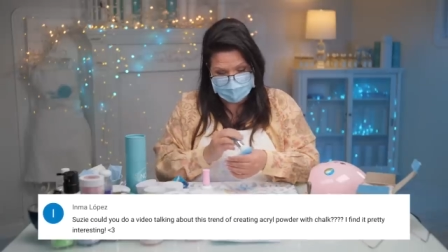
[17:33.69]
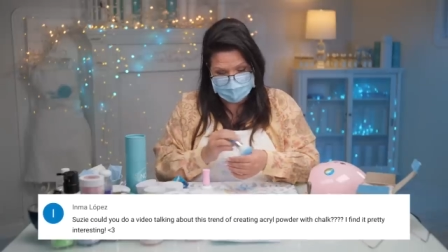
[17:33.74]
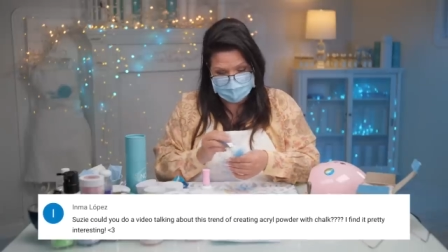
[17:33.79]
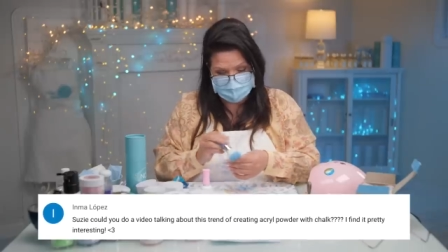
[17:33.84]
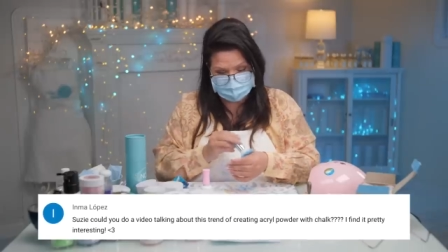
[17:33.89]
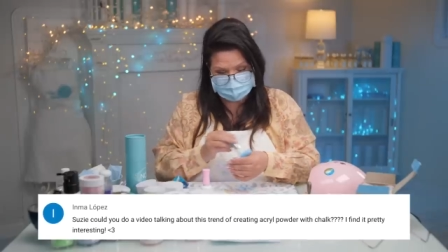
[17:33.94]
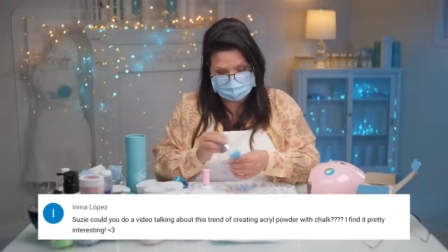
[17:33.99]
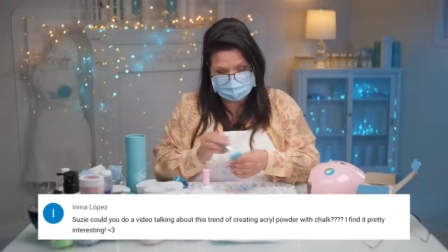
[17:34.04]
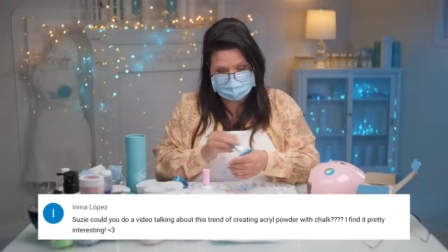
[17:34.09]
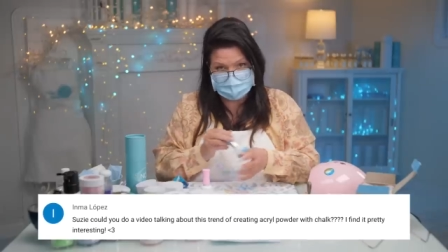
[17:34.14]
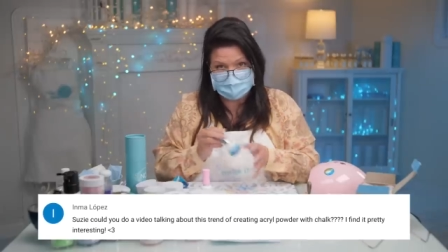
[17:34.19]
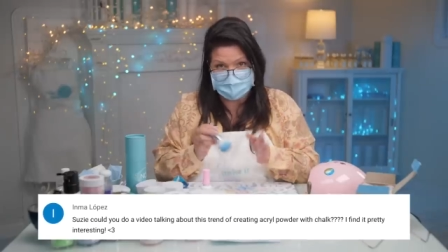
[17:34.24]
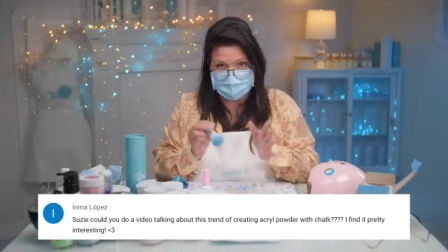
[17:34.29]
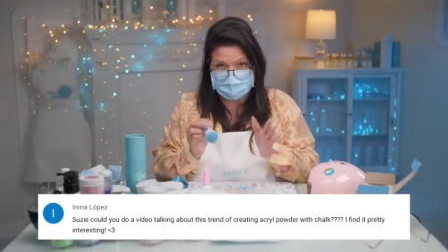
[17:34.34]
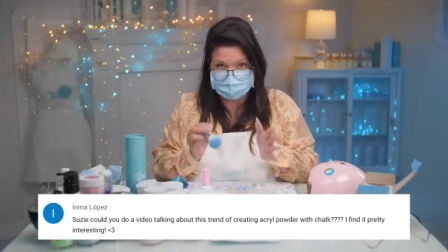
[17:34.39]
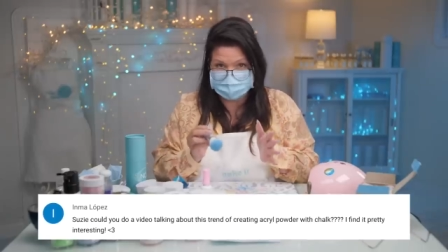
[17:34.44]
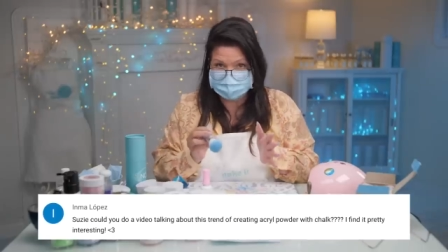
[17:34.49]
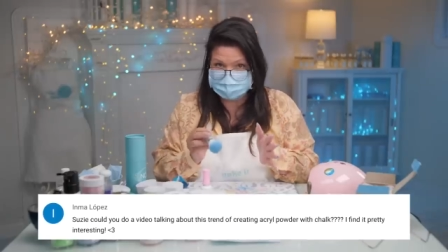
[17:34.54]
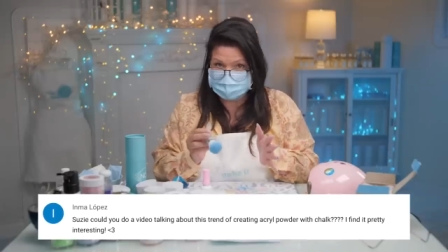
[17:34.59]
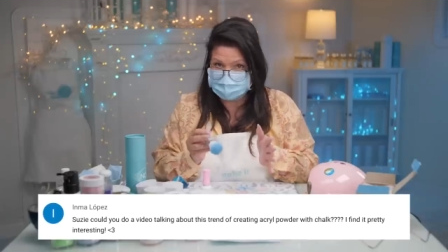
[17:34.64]
Um, she
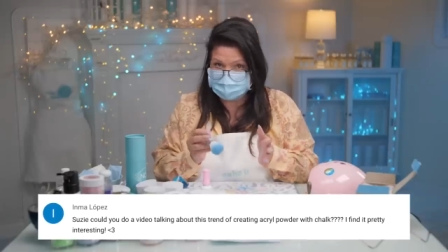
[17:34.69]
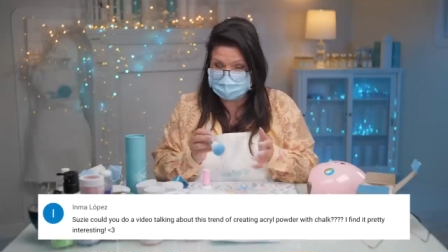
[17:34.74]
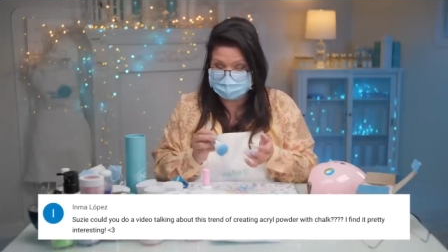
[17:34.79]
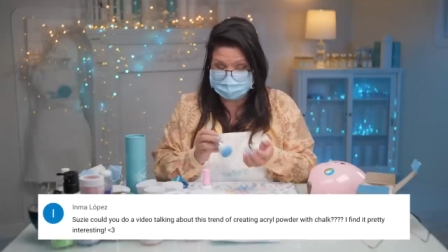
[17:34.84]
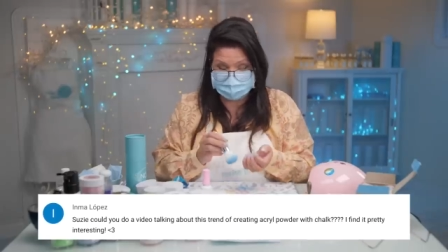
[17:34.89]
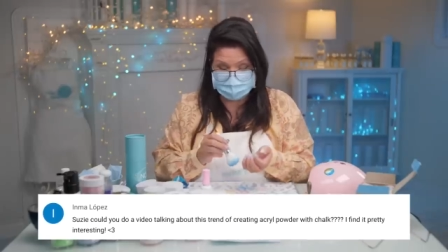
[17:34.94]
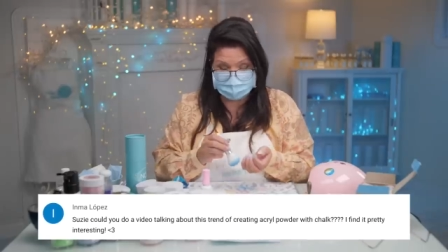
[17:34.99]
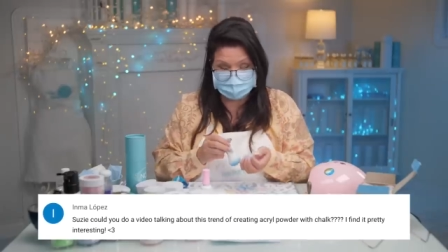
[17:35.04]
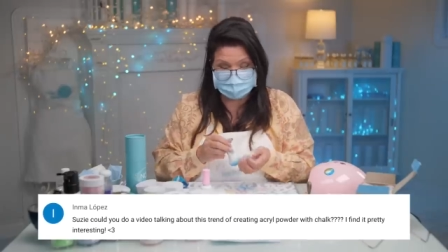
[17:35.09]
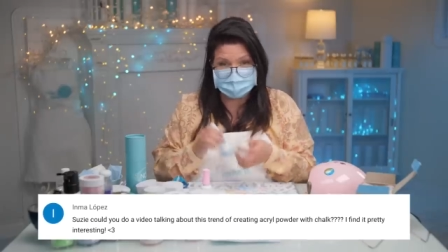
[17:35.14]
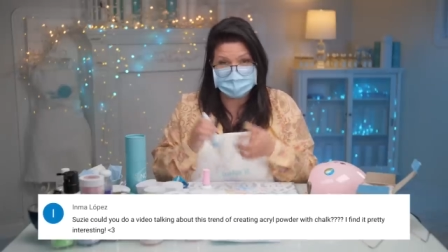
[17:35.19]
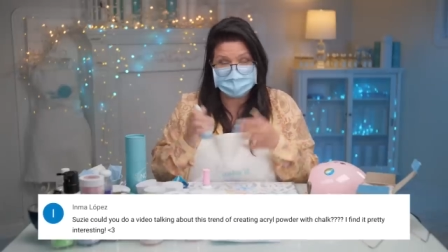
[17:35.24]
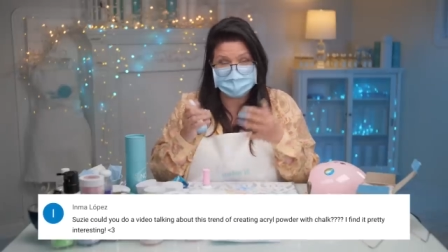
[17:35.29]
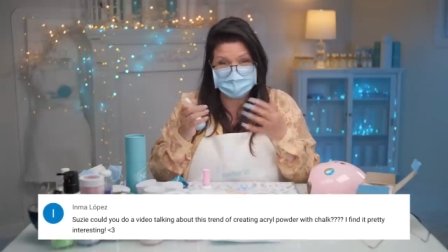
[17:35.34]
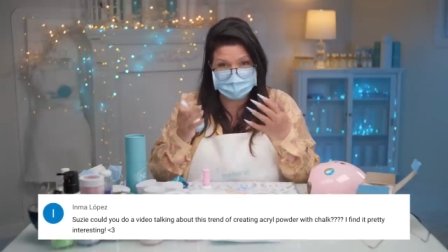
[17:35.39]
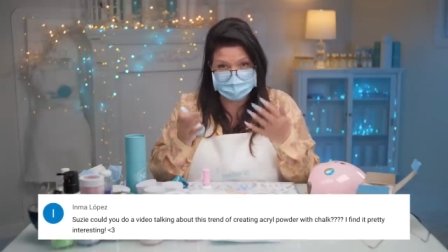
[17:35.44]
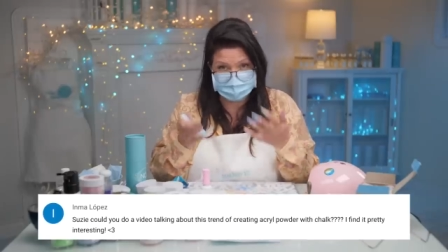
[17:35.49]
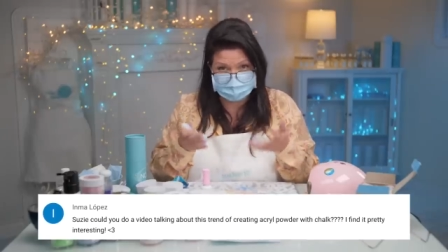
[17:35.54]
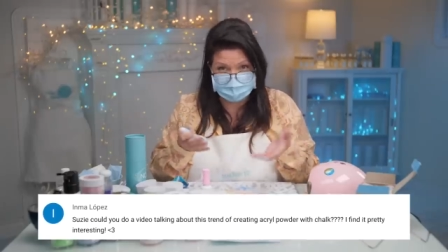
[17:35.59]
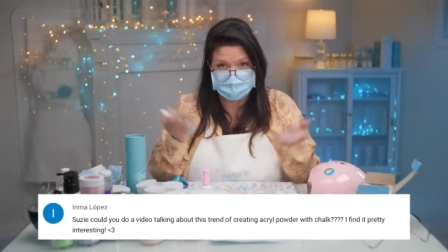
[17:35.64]
asked me if we would
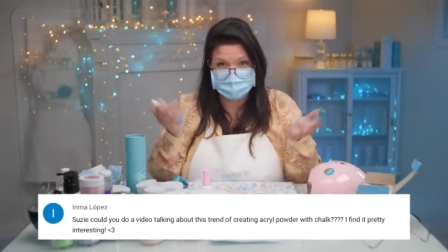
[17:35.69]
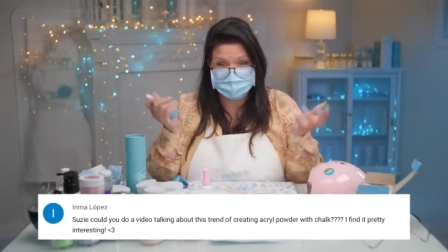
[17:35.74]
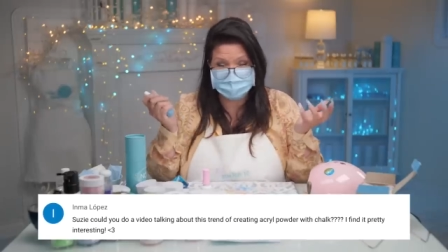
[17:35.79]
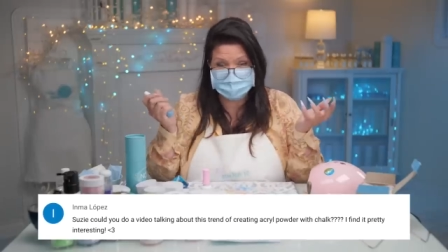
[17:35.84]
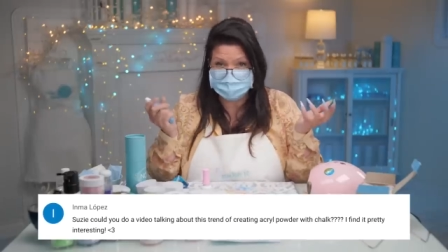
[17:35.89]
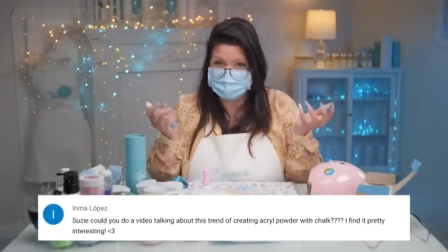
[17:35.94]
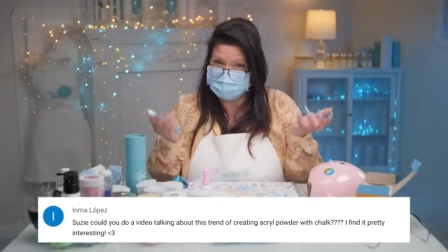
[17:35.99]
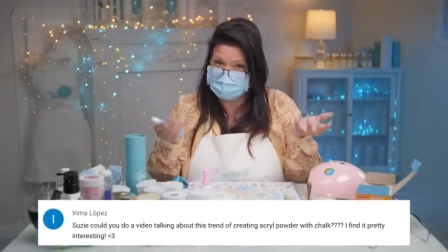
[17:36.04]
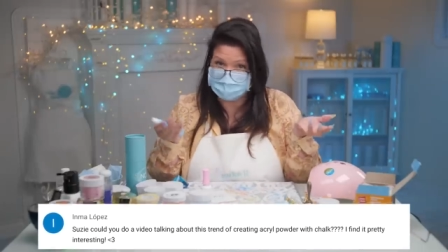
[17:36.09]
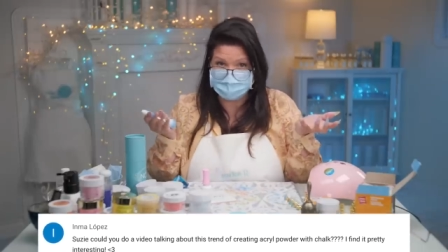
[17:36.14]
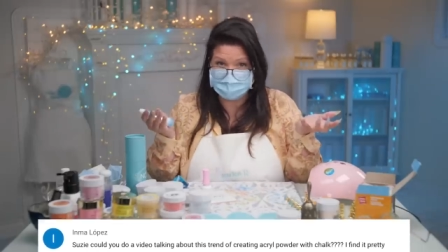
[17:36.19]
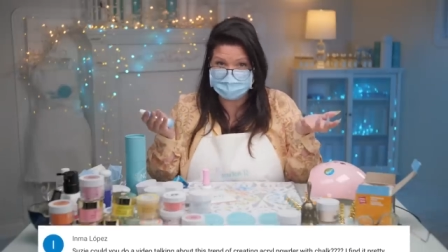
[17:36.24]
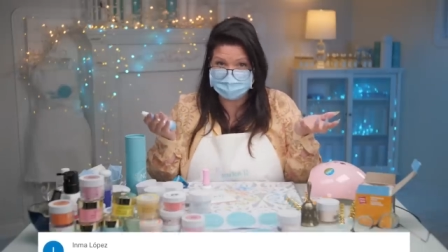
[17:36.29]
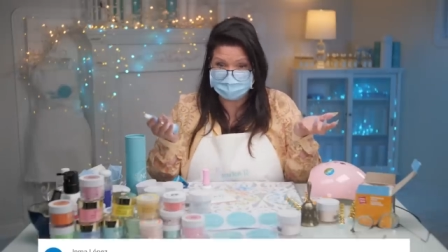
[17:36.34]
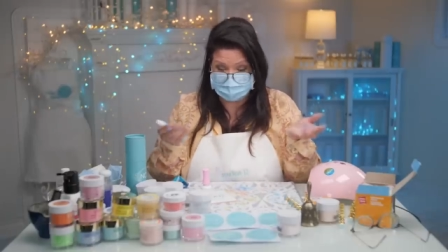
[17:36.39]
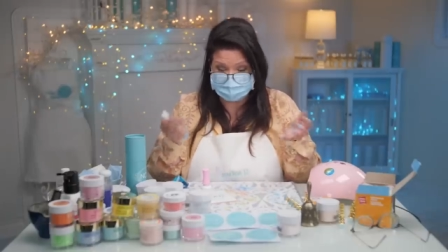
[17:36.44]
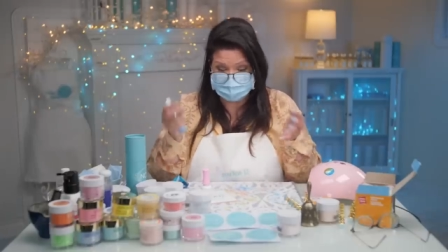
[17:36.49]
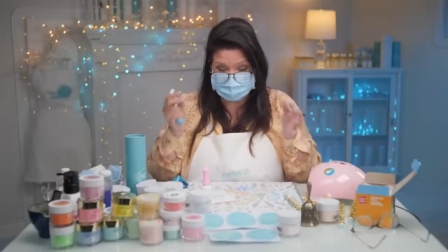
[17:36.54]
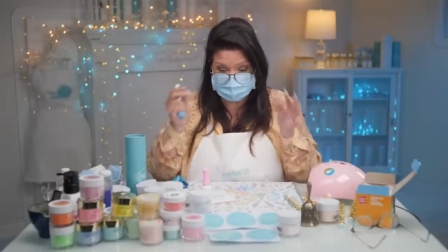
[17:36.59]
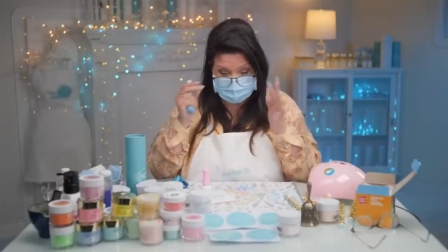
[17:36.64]
address and talk
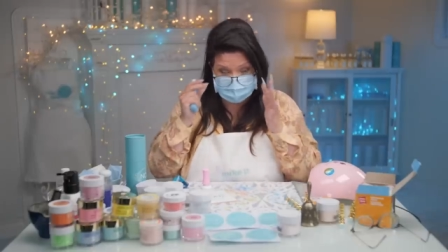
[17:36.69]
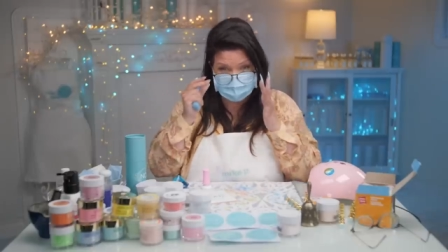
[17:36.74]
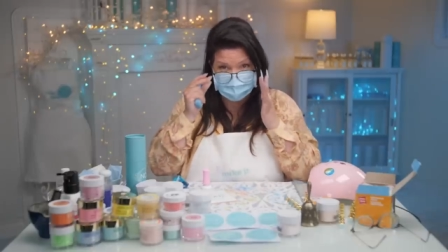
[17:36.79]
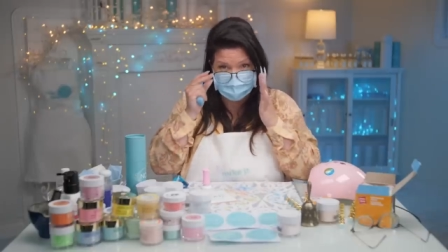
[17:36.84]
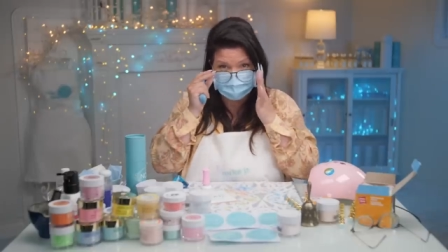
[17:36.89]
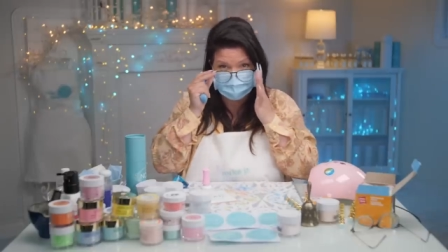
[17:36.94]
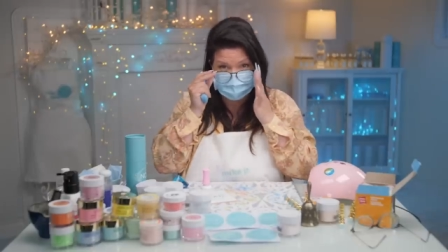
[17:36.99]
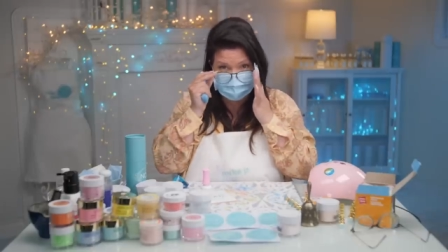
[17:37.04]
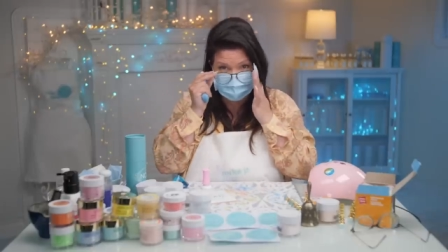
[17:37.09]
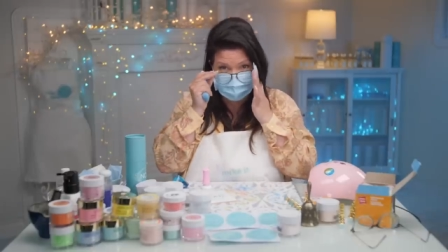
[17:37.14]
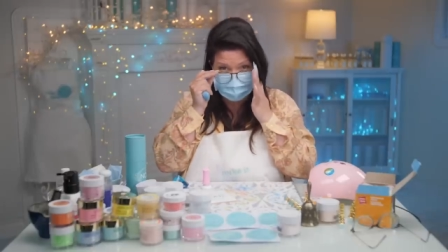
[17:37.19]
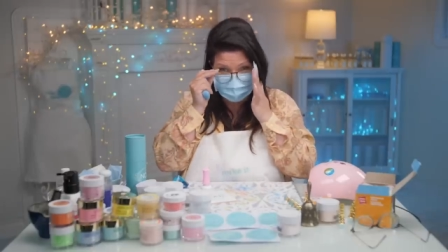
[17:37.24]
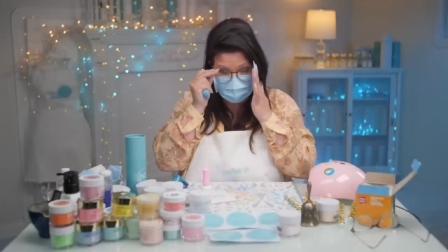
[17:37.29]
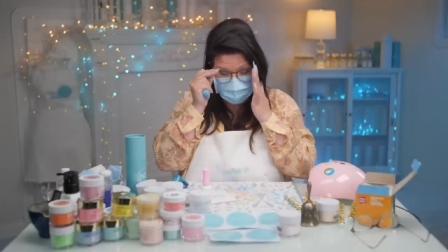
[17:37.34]
about chalk in